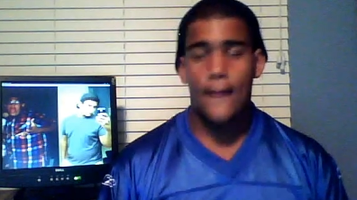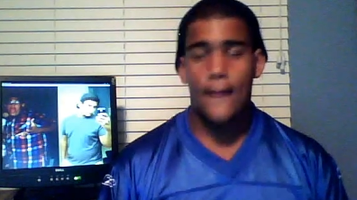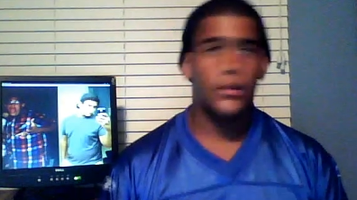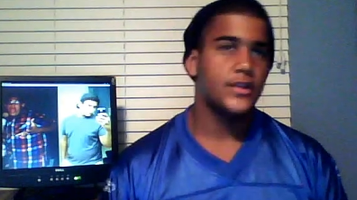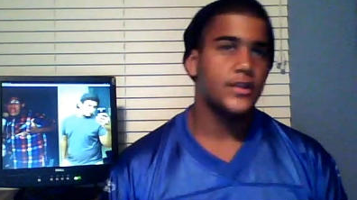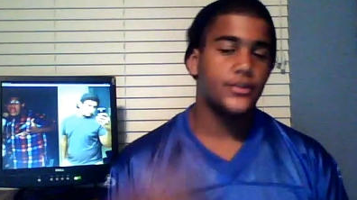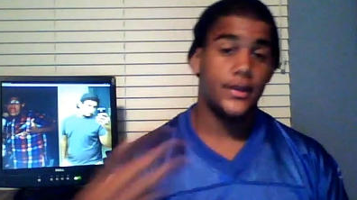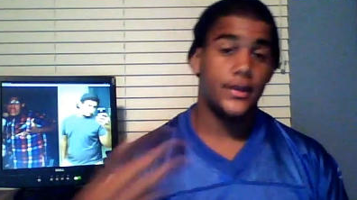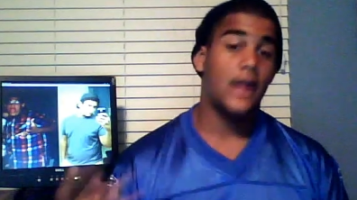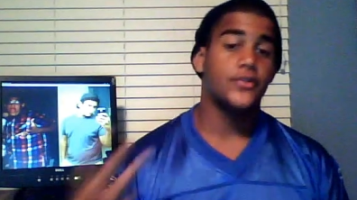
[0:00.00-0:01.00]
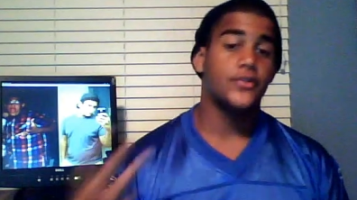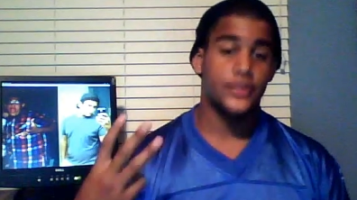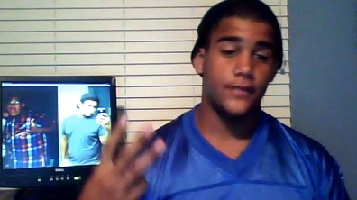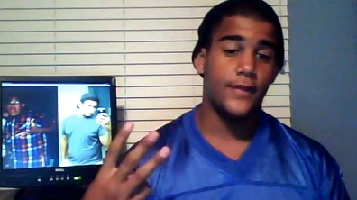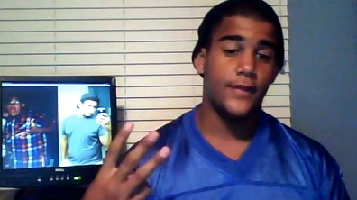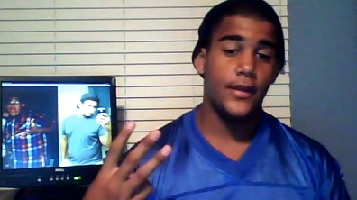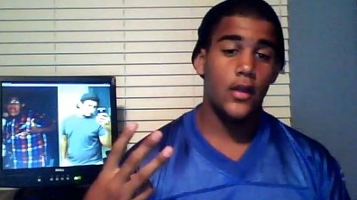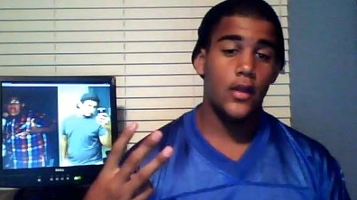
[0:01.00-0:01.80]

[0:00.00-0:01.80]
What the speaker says: plus 3 counselors could fit,